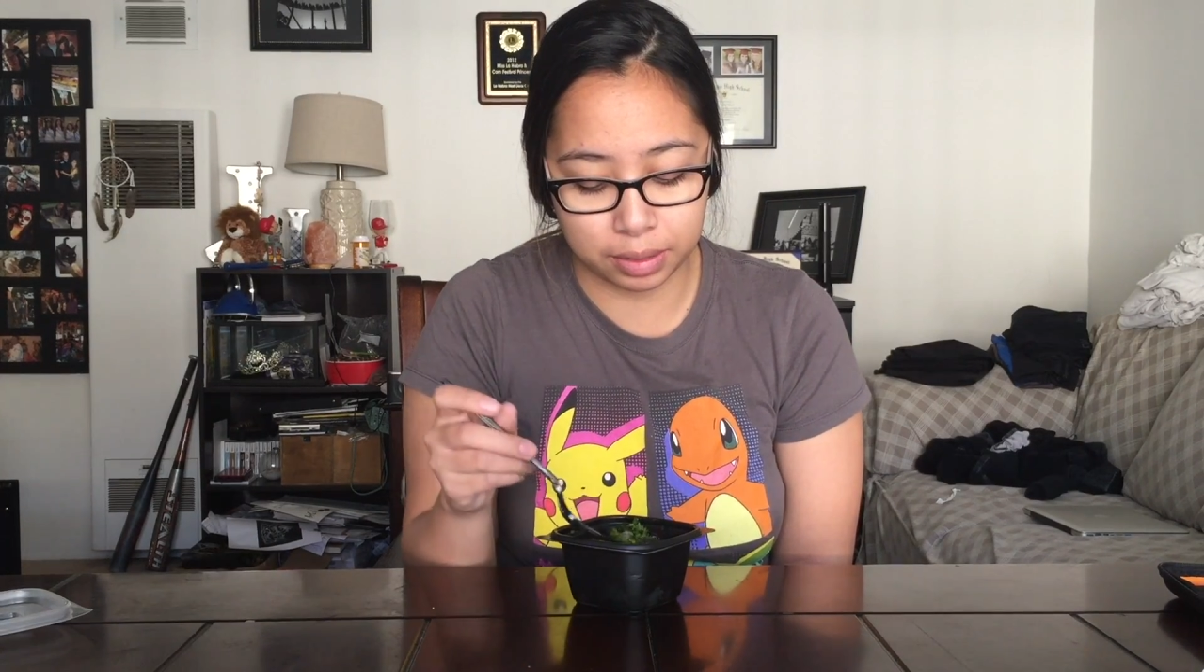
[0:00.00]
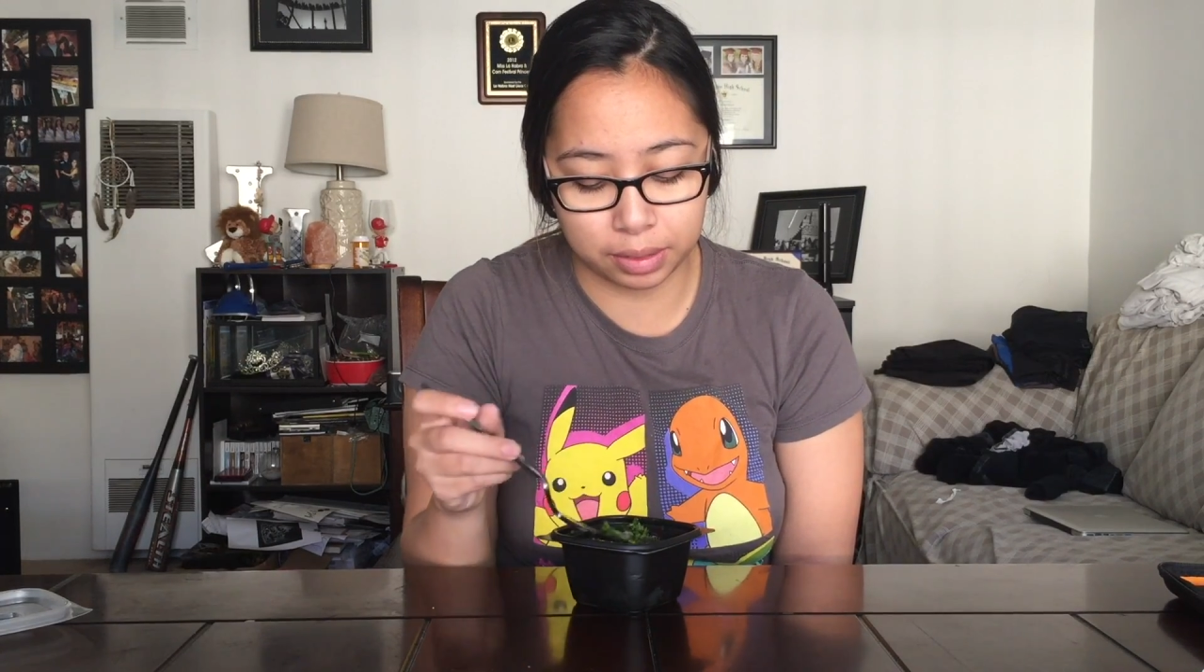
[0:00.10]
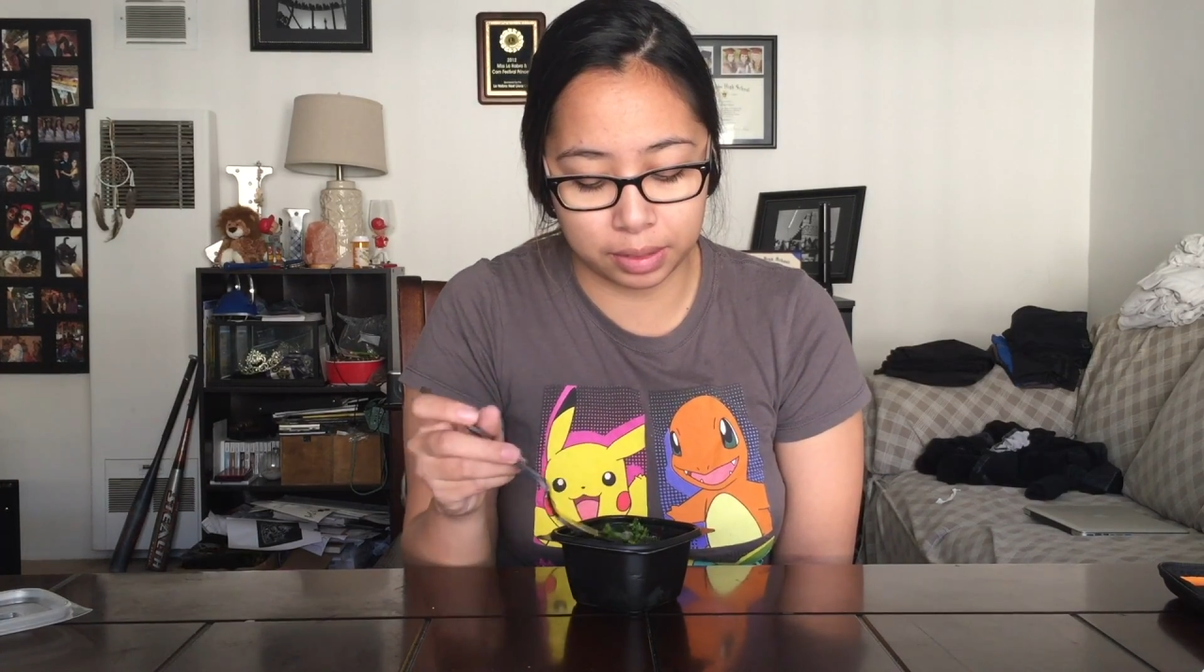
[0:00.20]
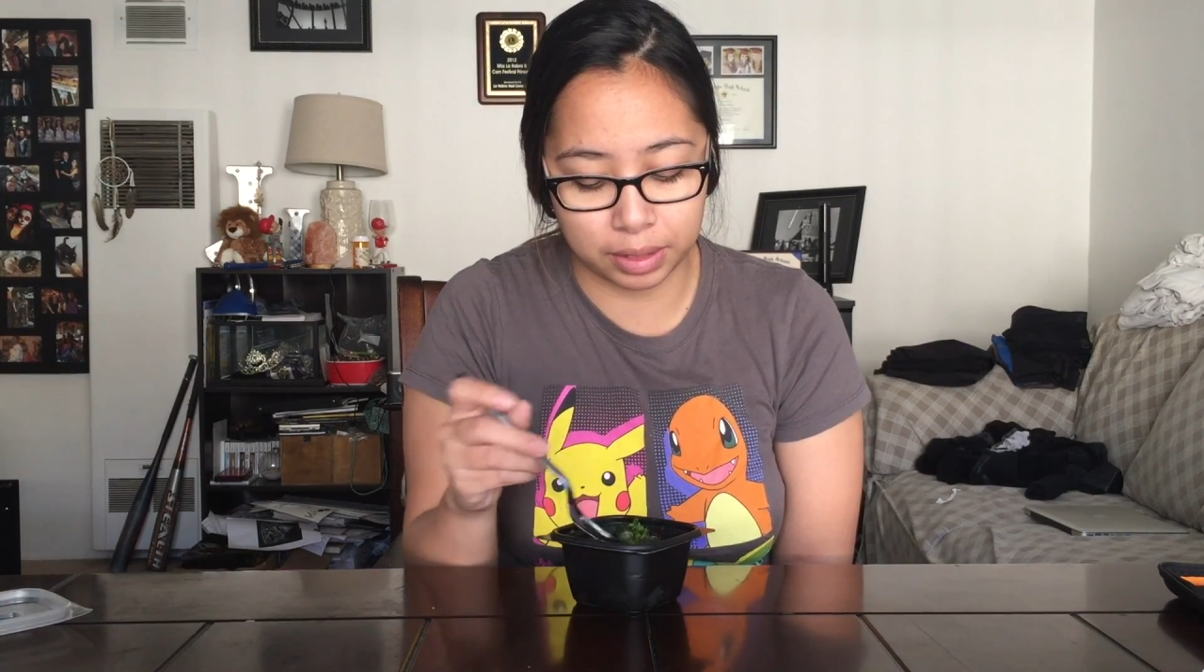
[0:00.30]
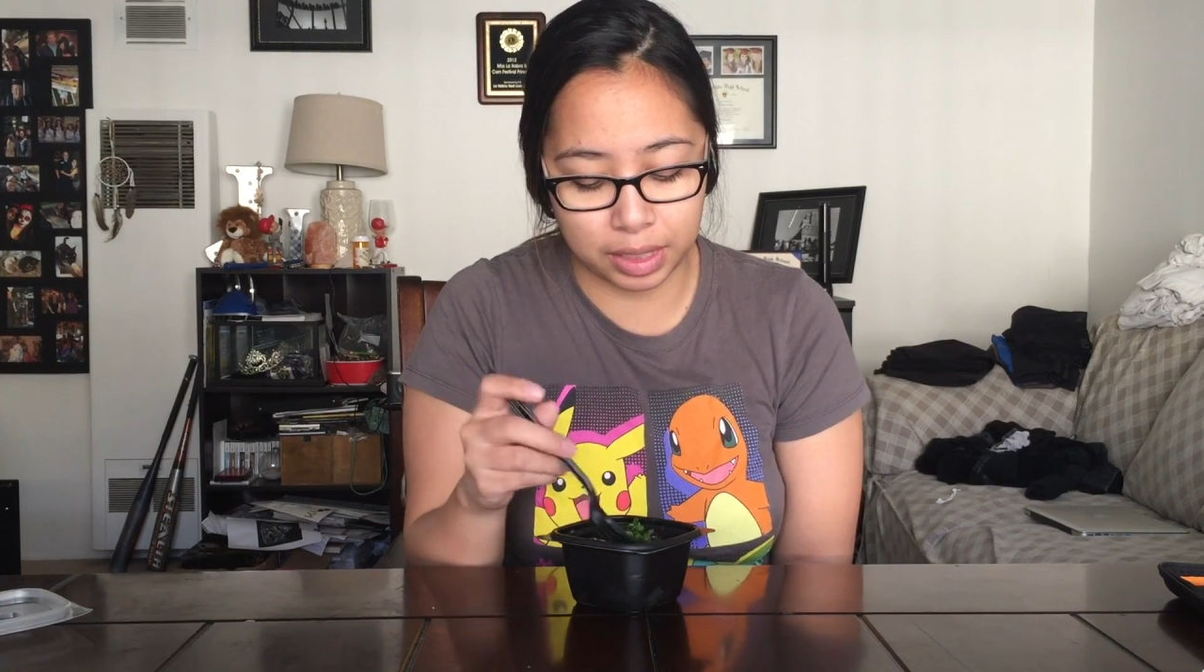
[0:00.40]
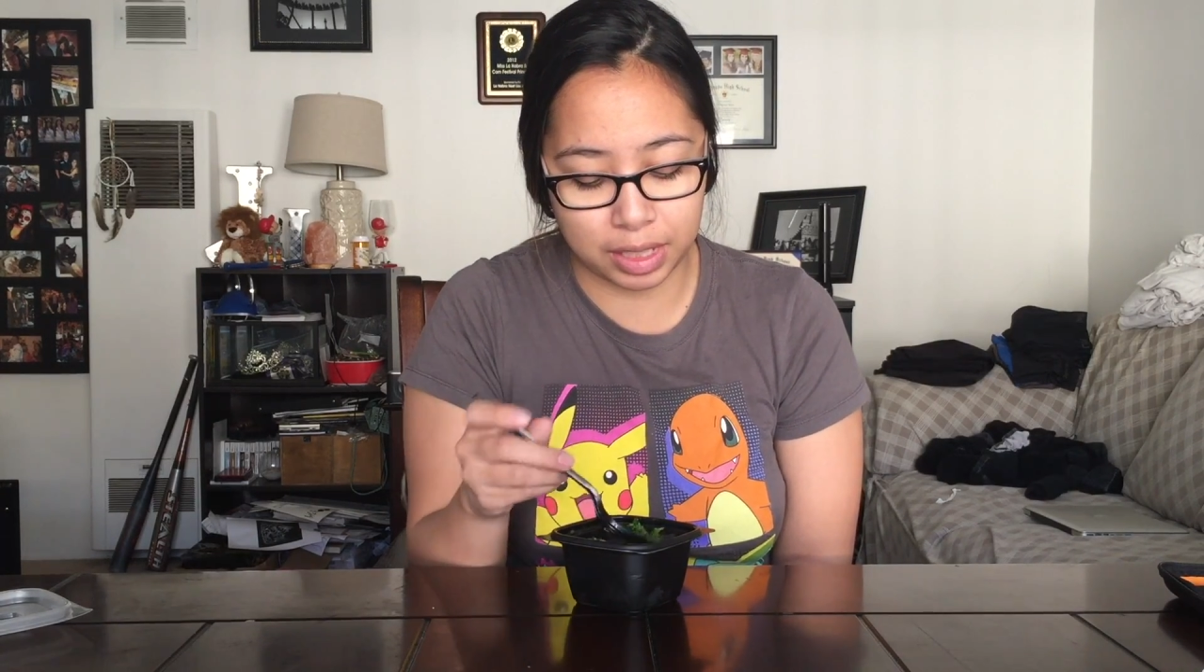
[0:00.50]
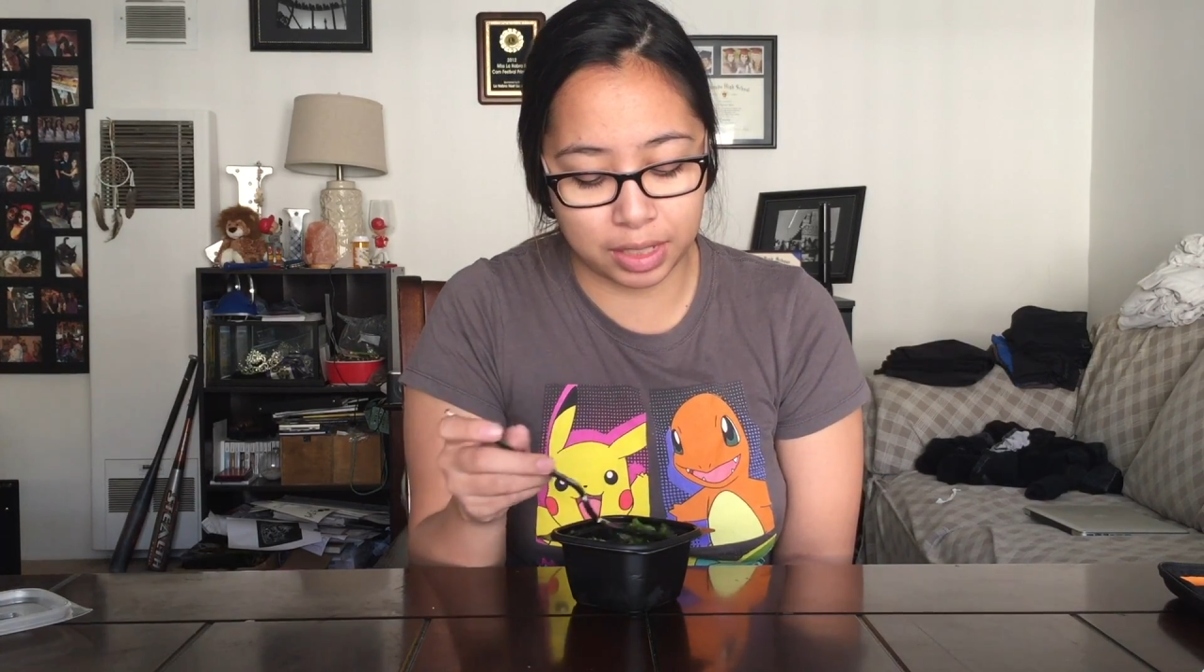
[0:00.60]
Ooh, and